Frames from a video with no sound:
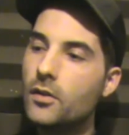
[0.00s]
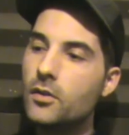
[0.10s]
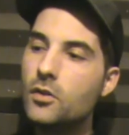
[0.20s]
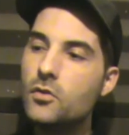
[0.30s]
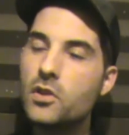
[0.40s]

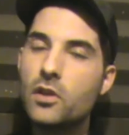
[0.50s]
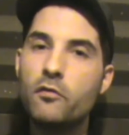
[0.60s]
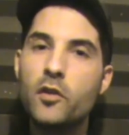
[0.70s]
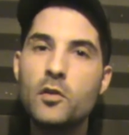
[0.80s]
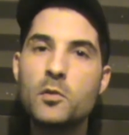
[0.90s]
used to
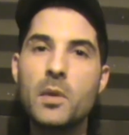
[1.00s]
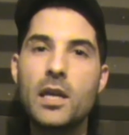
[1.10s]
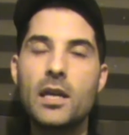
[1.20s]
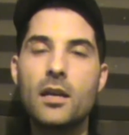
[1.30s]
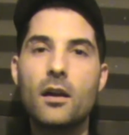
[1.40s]
confuse
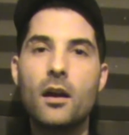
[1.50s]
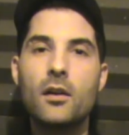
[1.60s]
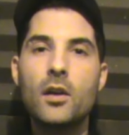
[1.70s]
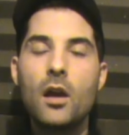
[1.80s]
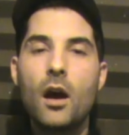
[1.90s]
me,
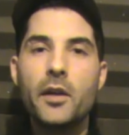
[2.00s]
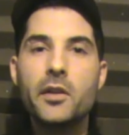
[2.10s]
I